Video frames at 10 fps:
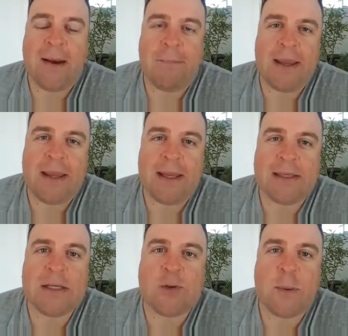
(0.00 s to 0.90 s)
making
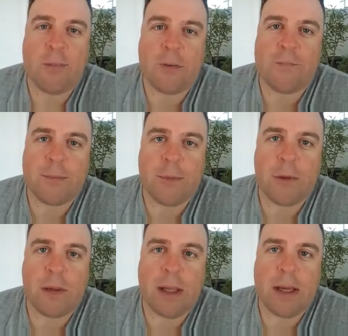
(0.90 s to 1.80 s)
it into a
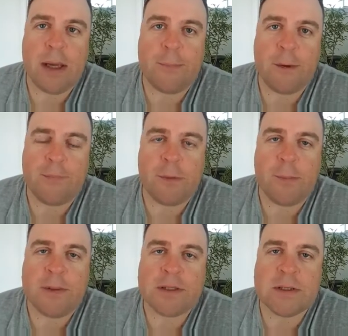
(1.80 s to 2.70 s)

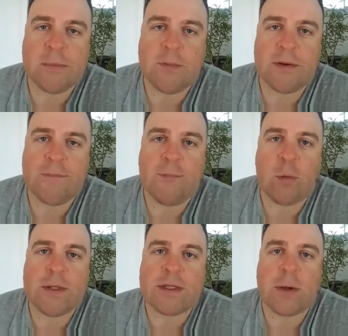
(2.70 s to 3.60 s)
profitable business moving
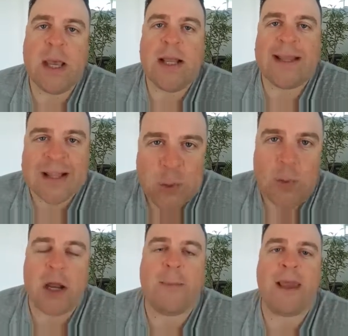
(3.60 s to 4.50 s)
forward. So that's
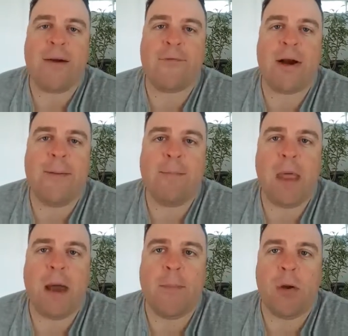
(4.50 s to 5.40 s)
what we're going to be covering
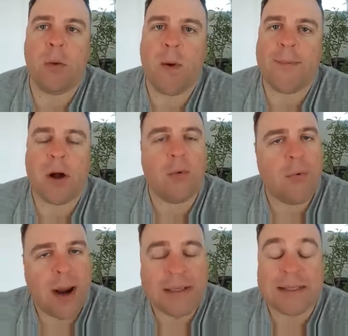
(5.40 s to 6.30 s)
on the
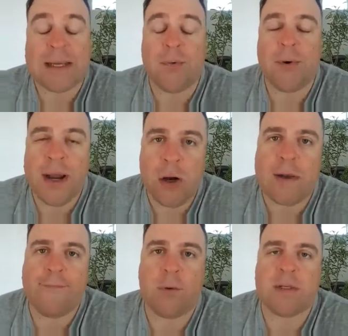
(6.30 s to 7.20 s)
webinar. As I said, really
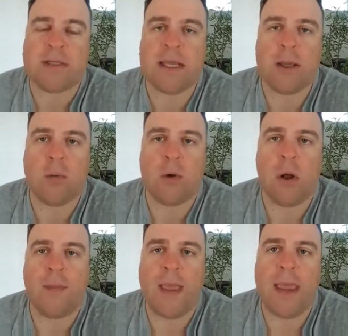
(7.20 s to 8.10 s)
looking forward to seeing you
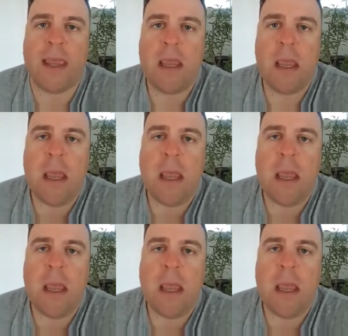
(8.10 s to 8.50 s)
all on there.